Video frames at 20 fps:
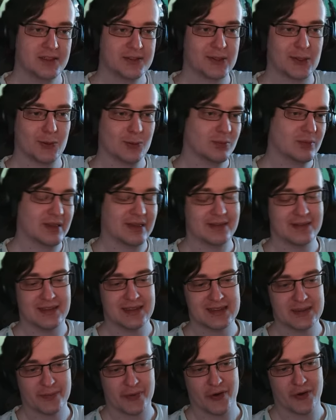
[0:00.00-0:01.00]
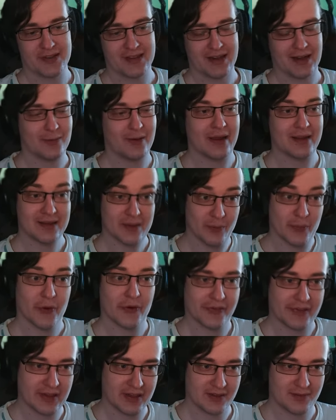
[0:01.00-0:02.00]
So these procs are quite
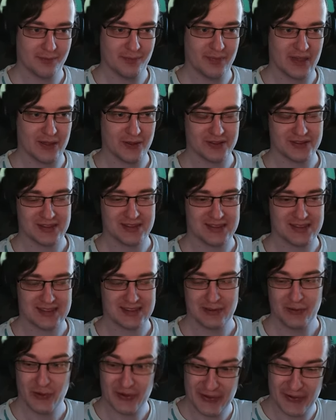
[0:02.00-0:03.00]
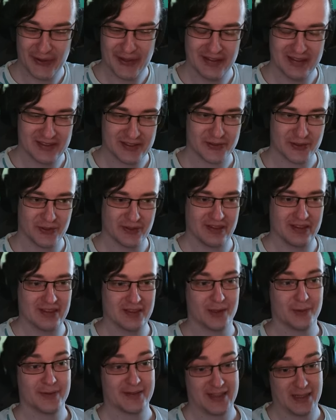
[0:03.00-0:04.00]
important, because it's really strong
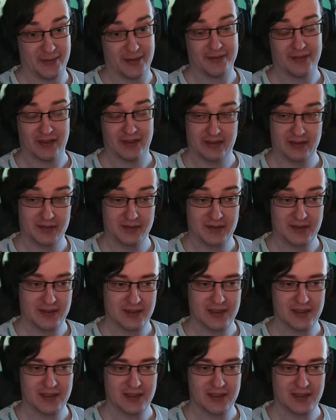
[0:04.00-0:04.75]
healing over time effect.